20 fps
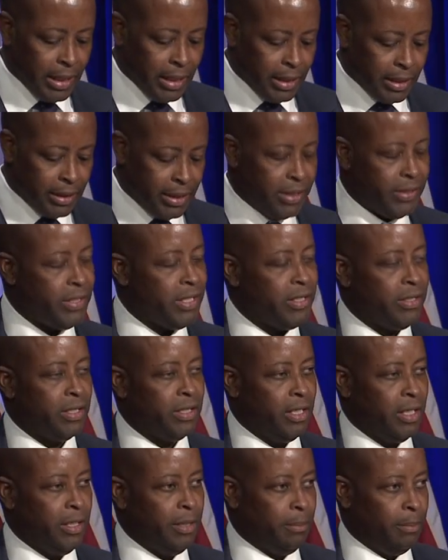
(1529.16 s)
these things are
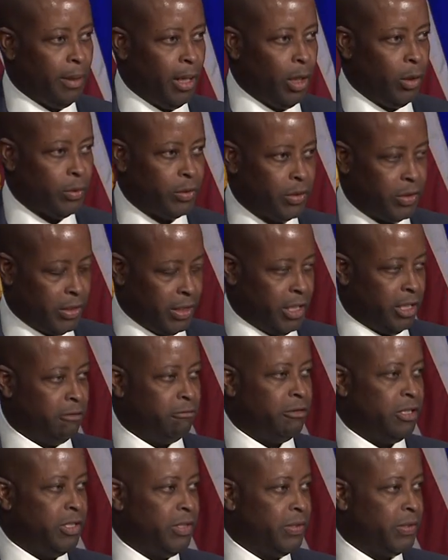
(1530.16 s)
not about
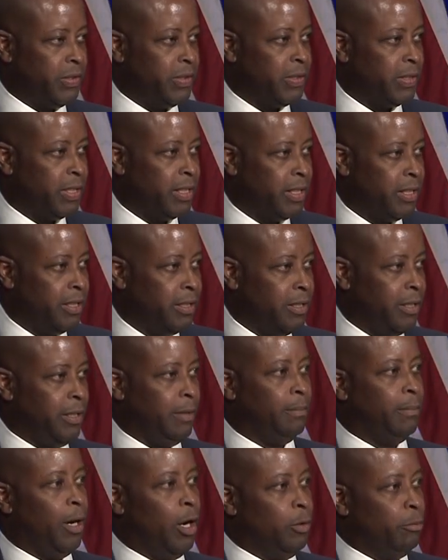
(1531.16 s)
theories. They're not
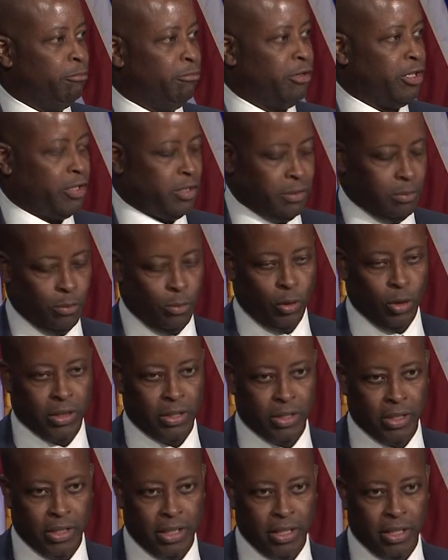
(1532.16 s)
about bricks and
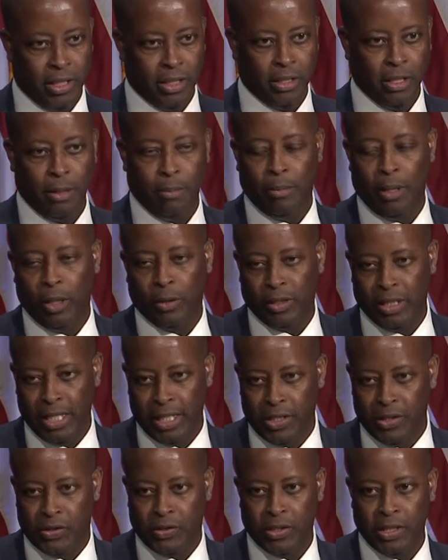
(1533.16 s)
mortar. They're not about
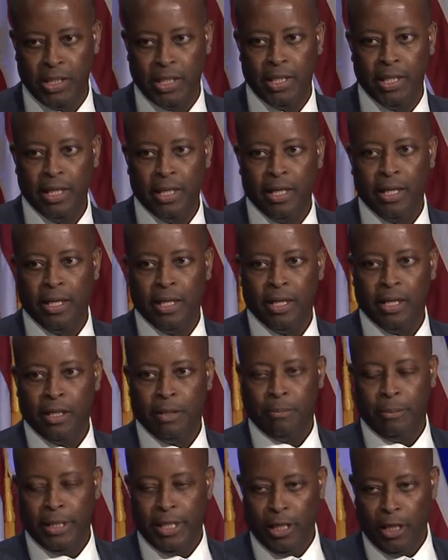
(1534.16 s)
legacy.
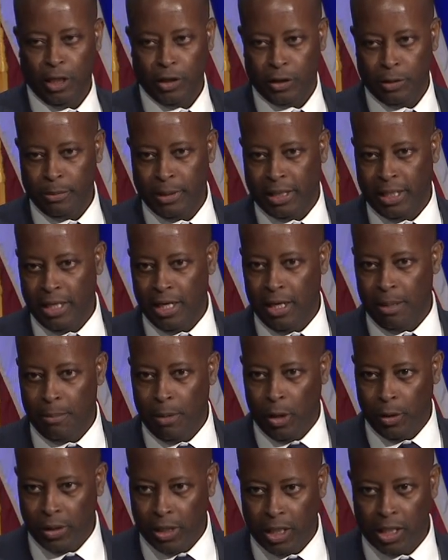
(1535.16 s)
But they ultimately are
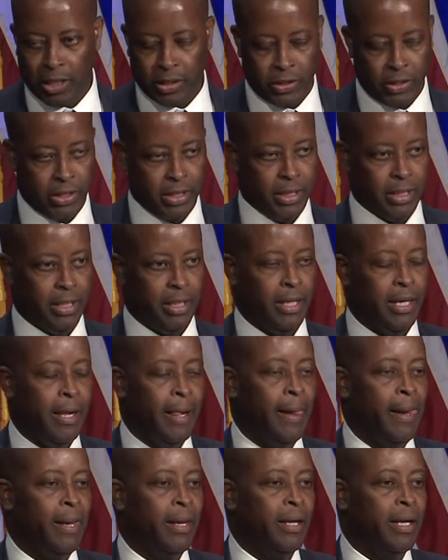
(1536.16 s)
about us.
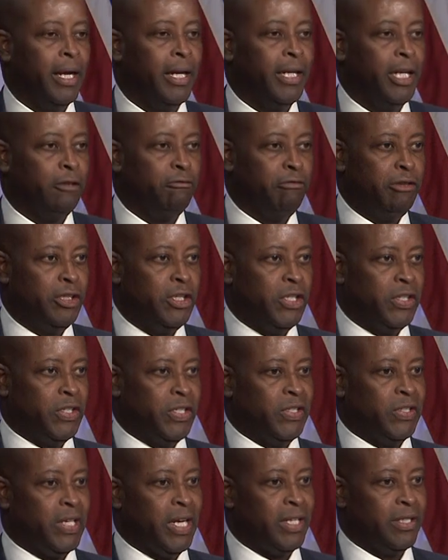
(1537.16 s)
And that
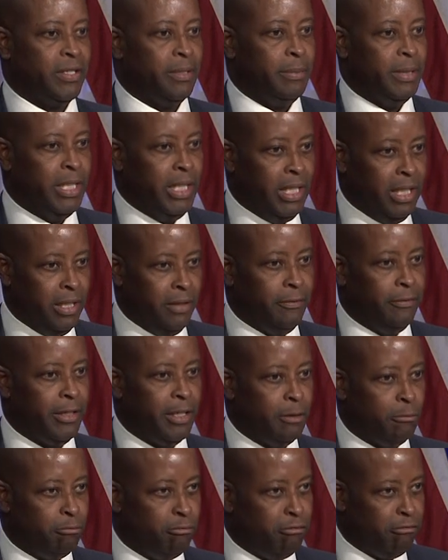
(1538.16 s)
resistance has to be a
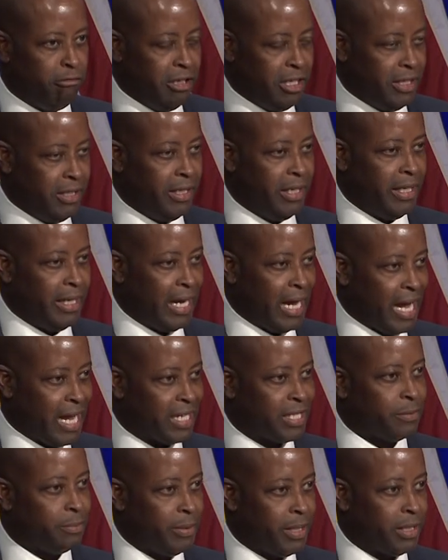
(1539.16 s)
living, breathing
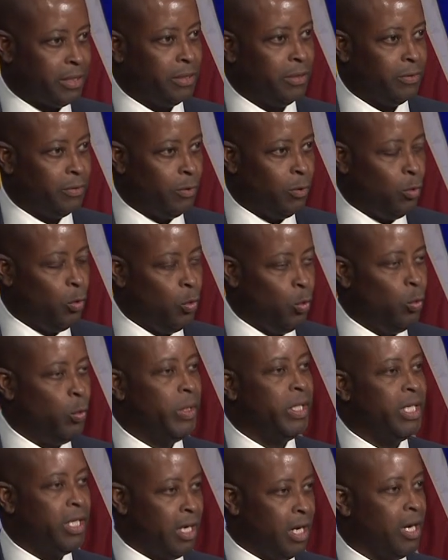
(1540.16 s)
aspect of who
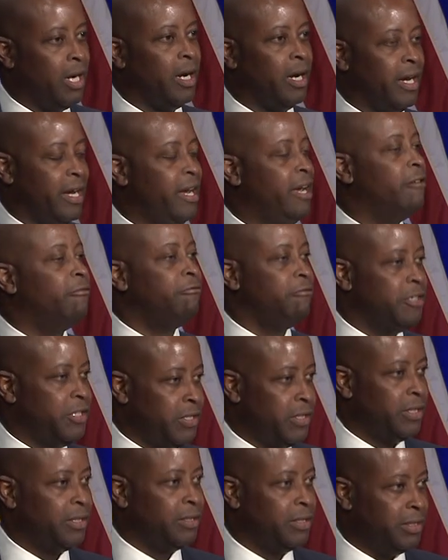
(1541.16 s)
we are every
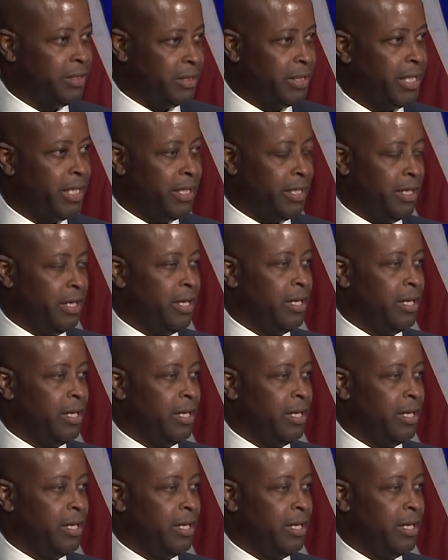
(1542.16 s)
single day,